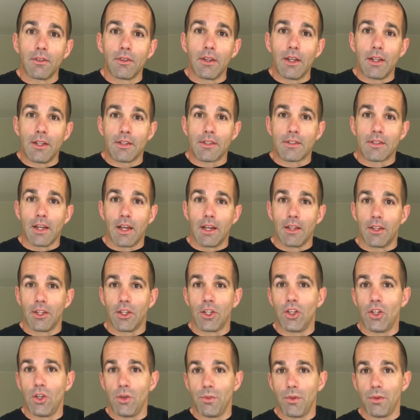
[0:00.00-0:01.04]
inside the
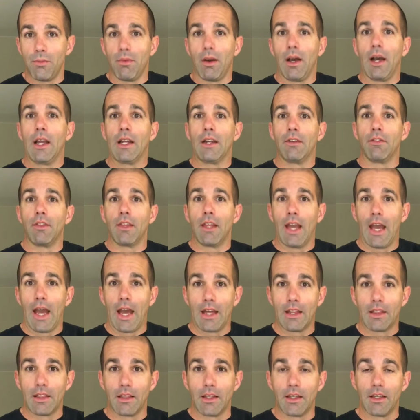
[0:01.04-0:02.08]
human mind of the
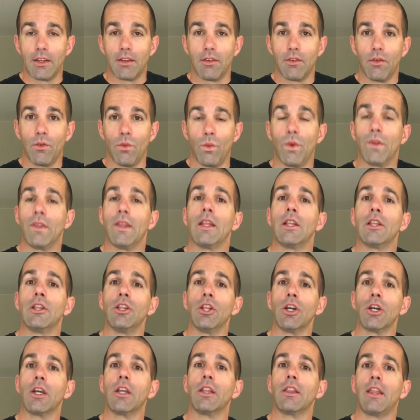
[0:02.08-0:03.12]
athlete, when they
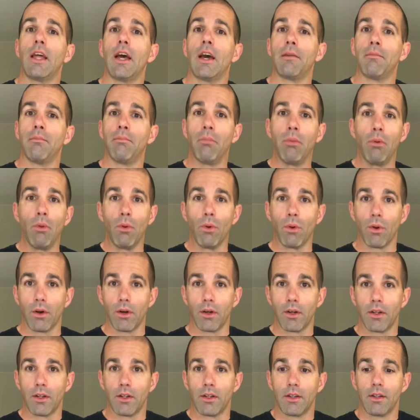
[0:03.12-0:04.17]
look at that
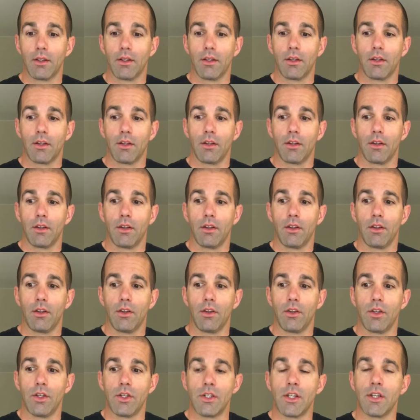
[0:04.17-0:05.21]
board,
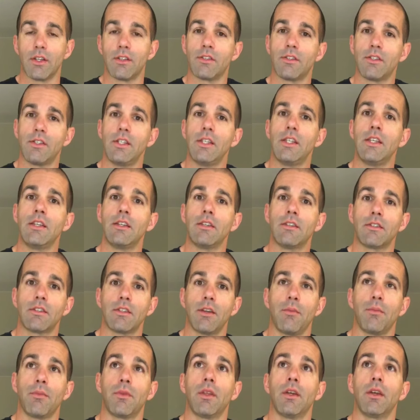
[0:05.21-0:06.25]
does seeing
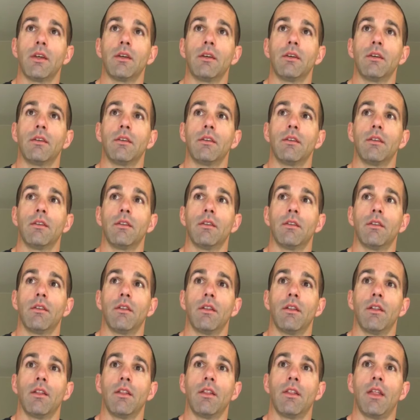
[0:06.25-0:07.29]
something
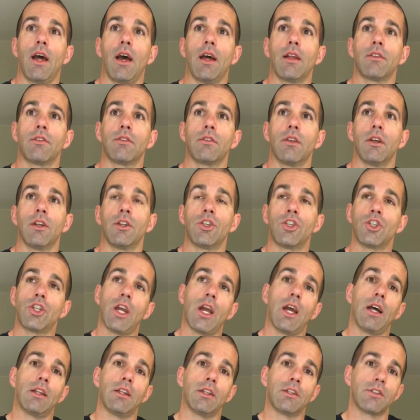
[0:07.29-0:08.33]
that's a
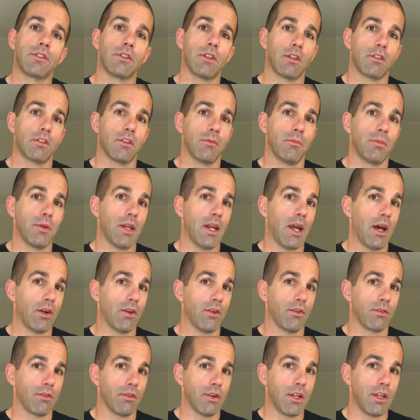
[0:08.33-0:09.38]
challenge, that's a bit out
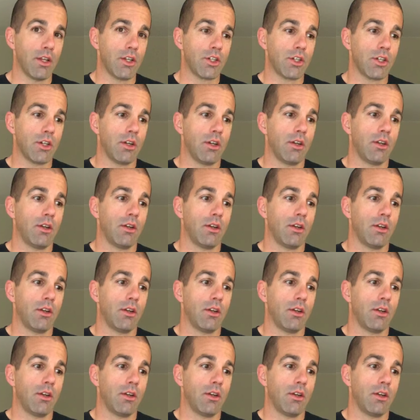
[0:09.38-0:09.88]
of reach,